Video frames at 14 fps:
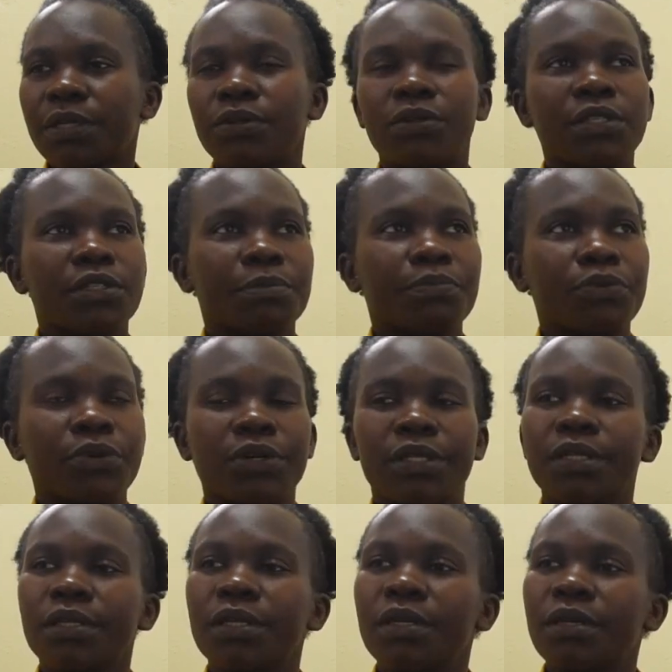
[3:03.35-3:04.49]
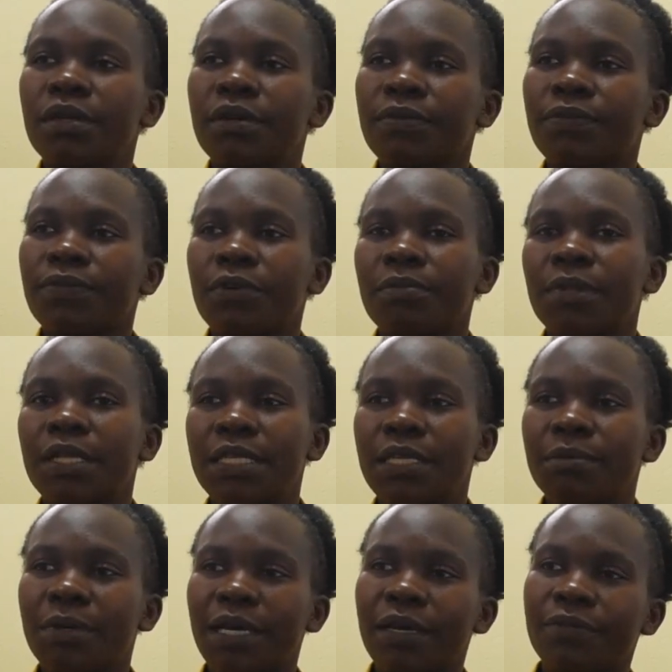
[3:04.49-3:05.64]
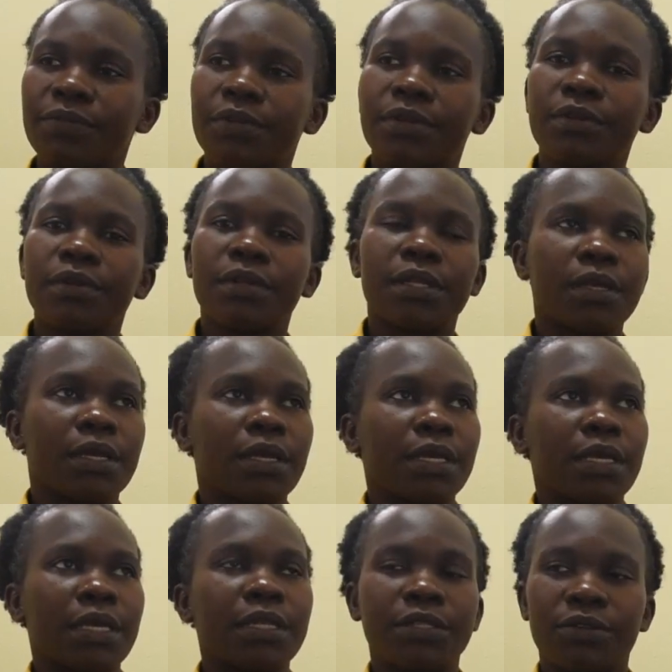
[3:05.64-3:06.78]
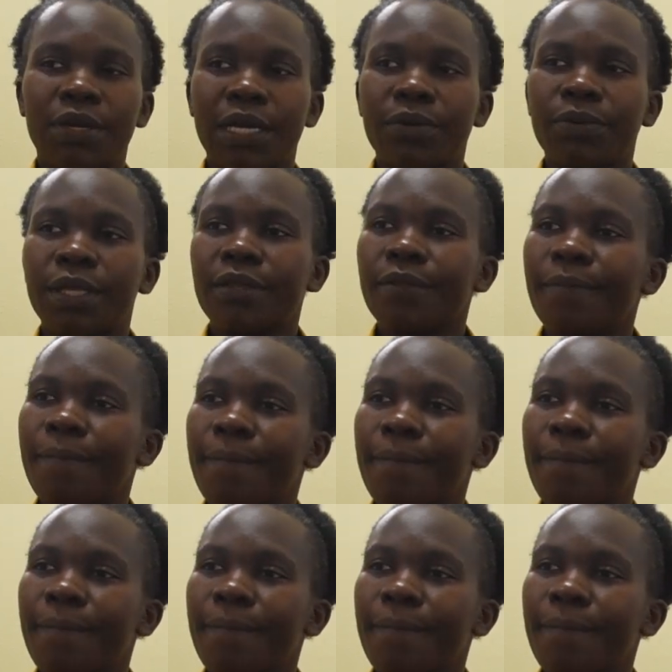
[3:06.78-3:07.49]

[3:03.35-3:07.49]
and good support from the team I have to interact with.